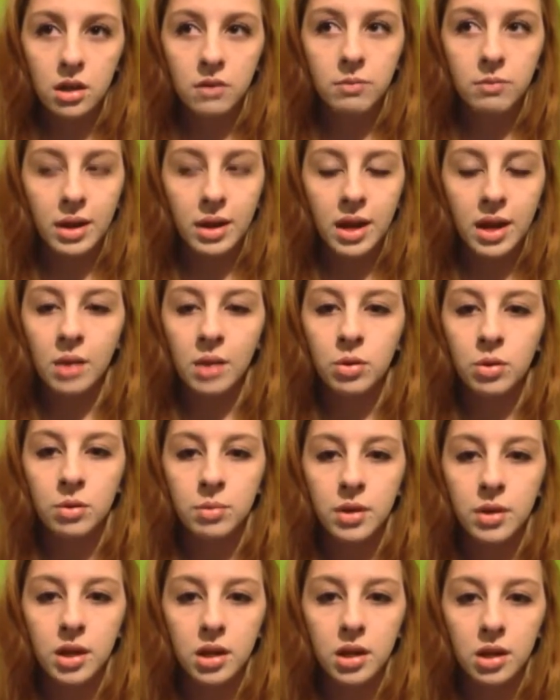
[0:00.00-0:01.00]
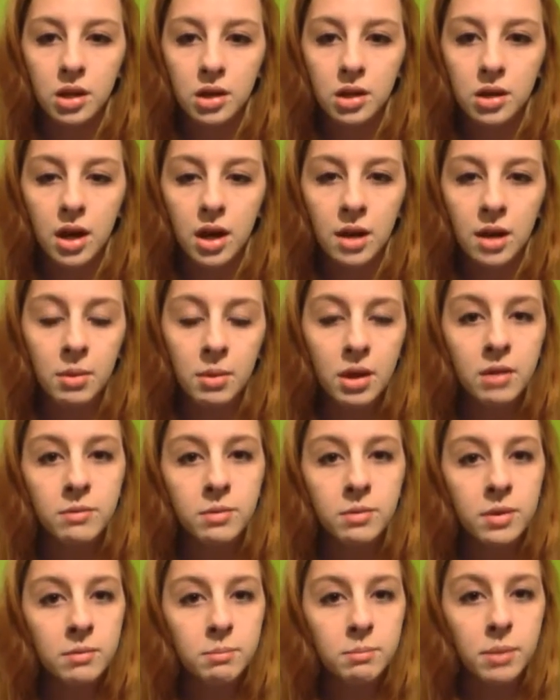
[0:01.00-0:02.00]
if my dad would have been here. I may
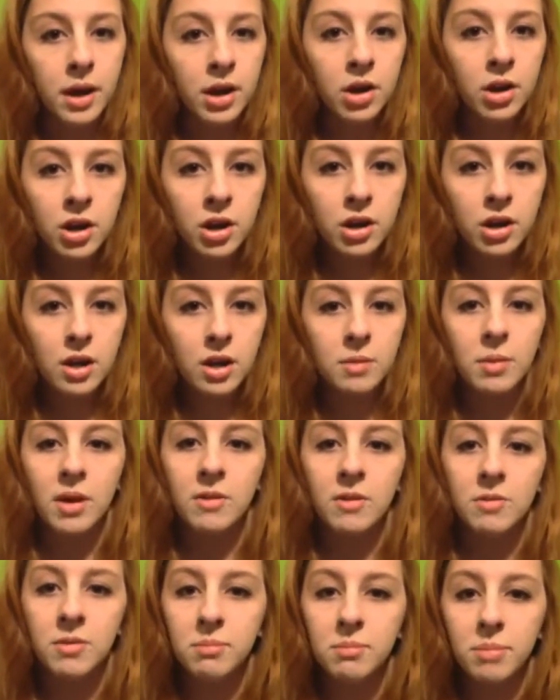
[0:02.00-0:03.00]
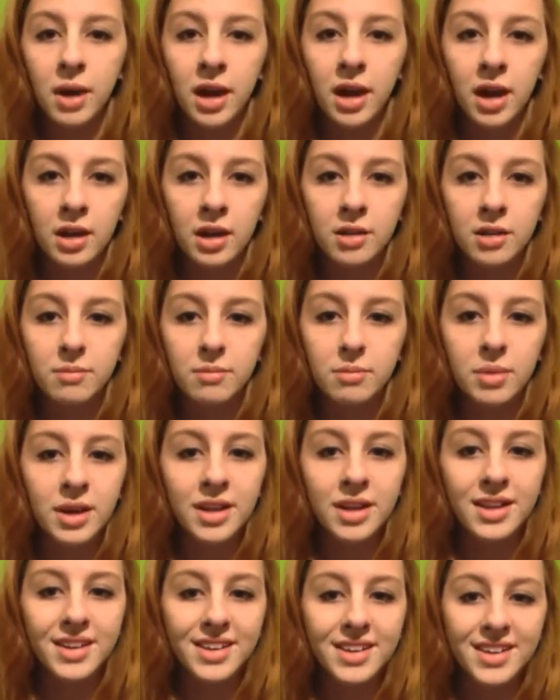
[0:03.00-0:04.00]
have been better, I may have been bad,
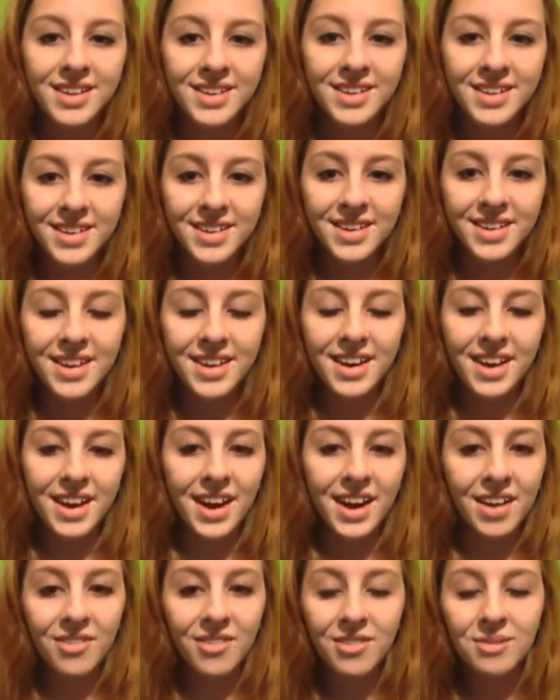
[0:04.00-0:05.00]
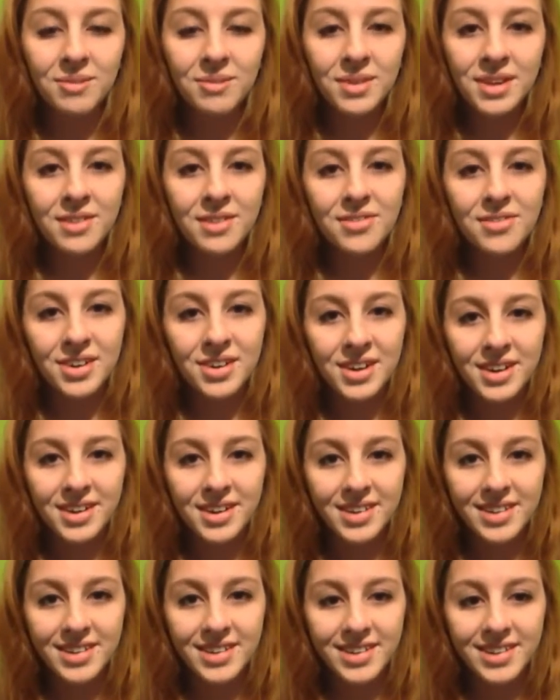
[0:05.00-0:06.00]
but I would be
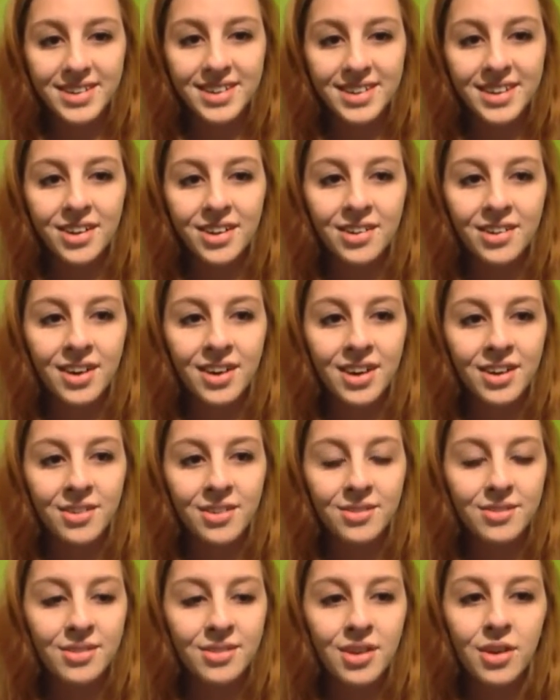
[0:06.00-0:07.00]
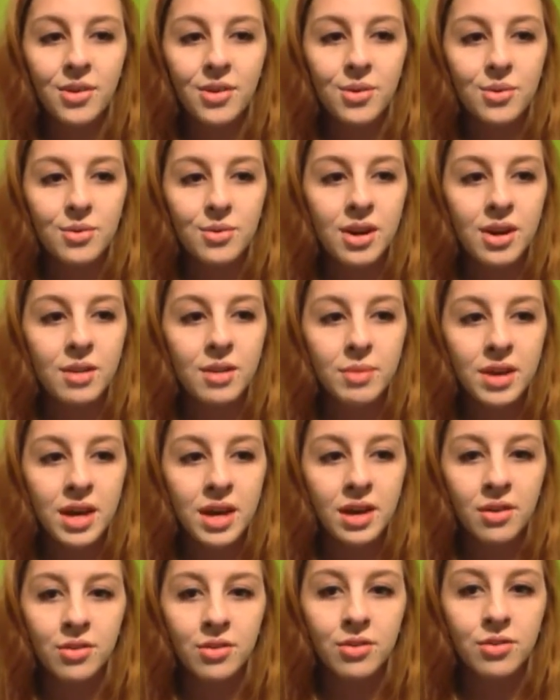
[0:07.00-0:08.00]
different. You know, I don't know who I'd
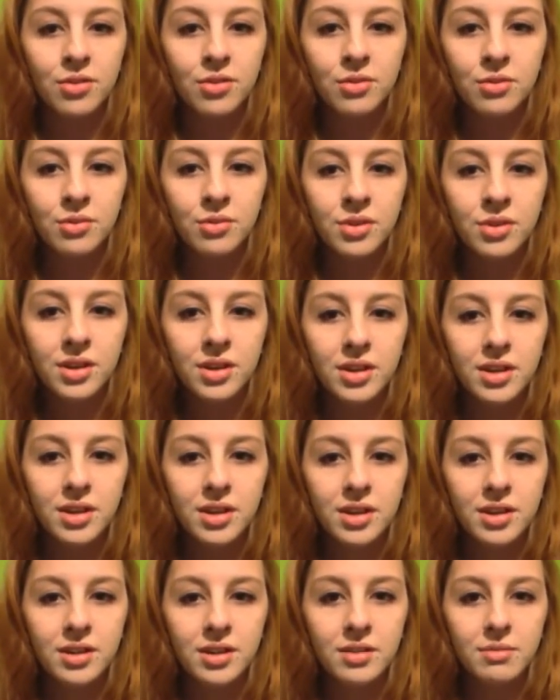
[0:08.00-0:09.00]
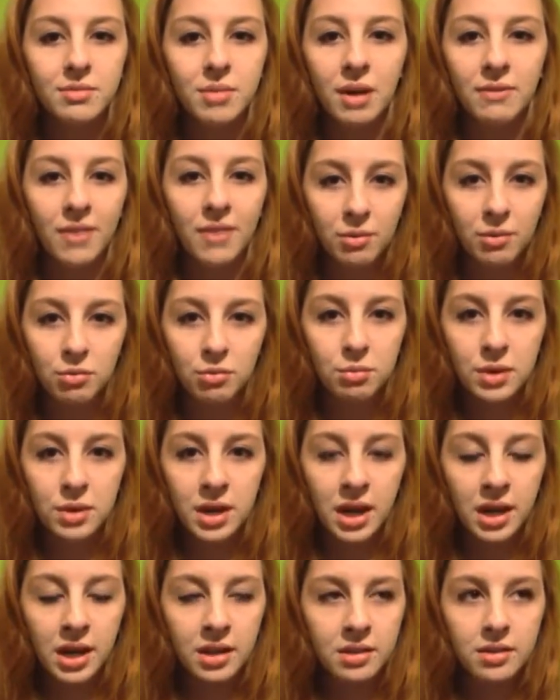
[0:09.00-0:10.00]
be. I don't know who my family would
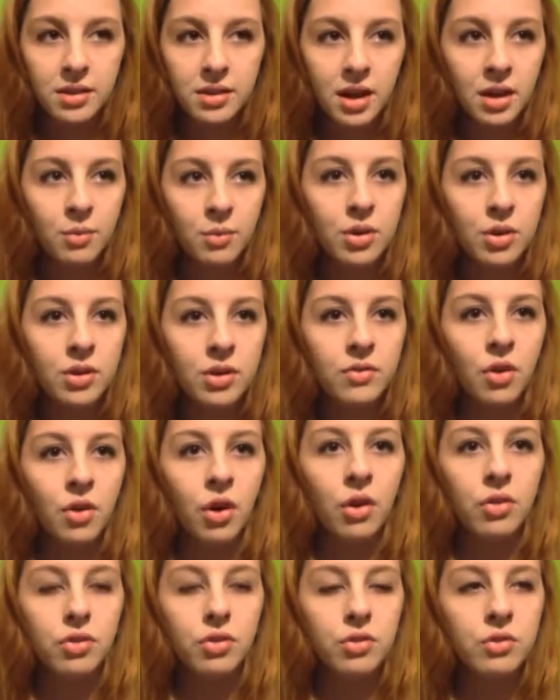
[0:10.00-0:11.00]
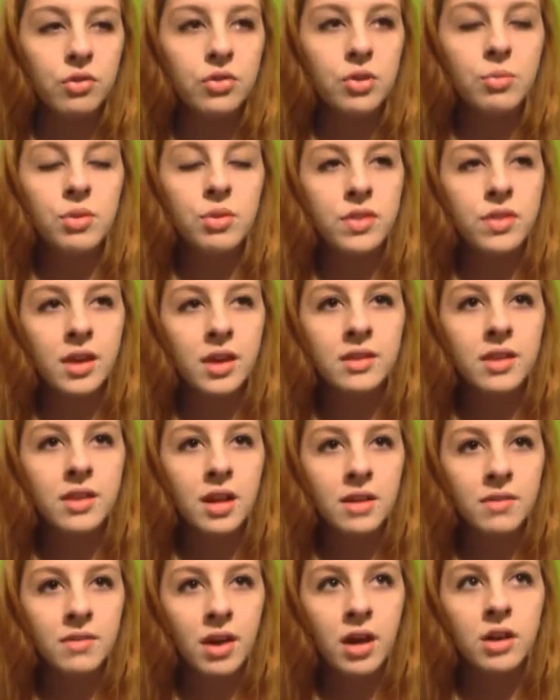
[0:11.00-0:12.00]
be. I wouldn't have gone through some of the things
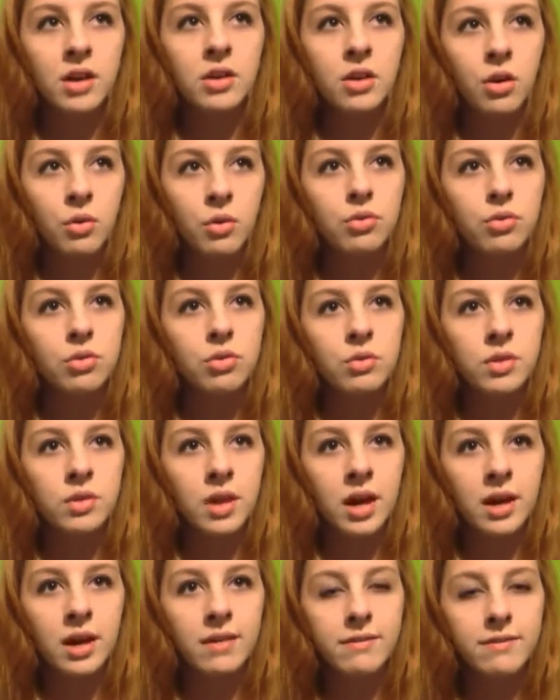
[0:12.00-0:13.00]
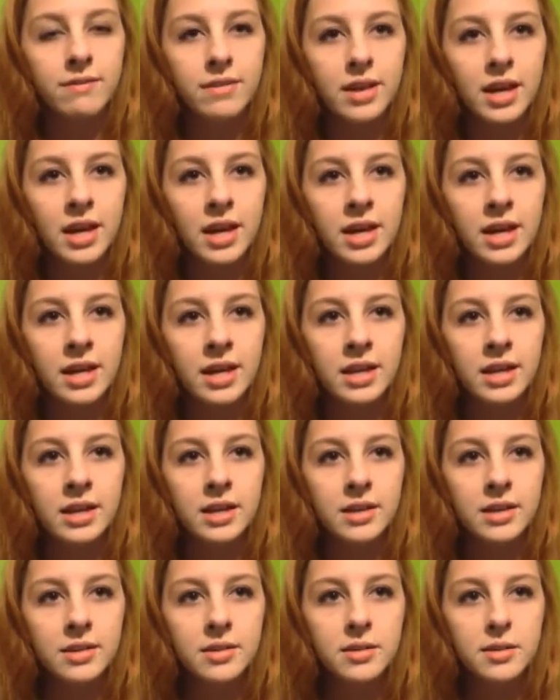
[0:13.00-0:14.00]
that I've had to go through in life,
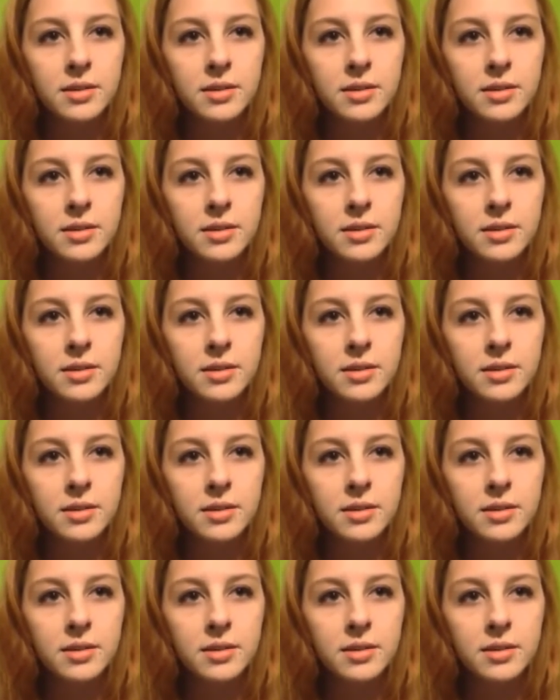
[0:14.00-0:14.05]
and